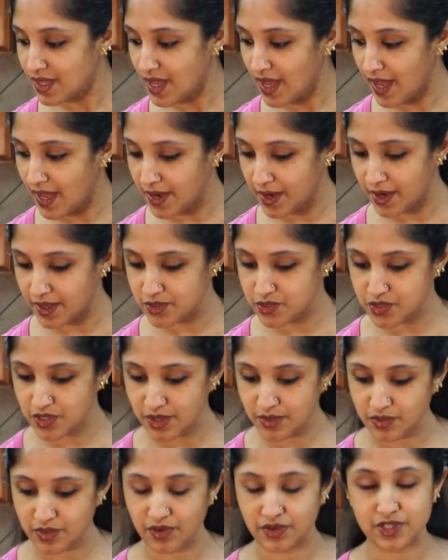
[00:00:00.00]
And
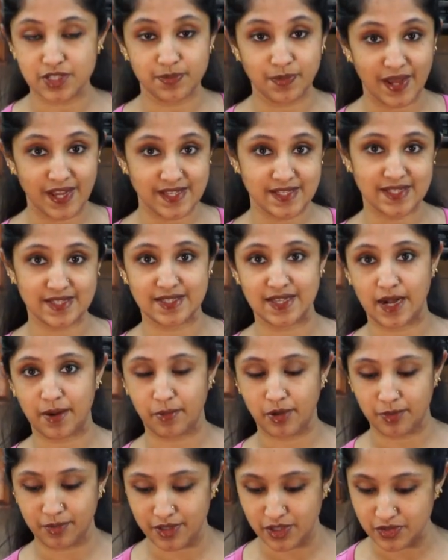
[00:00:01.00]
also the spices that I'm
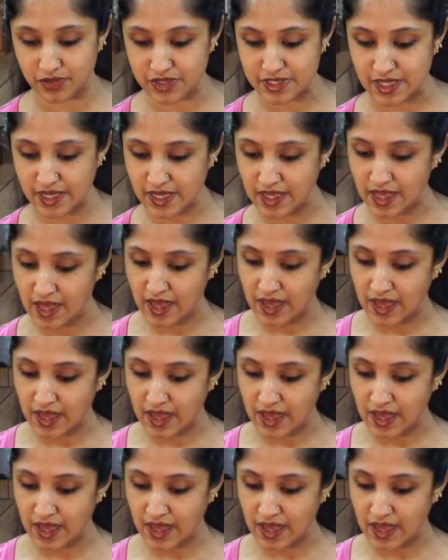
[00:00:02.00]
going to be using,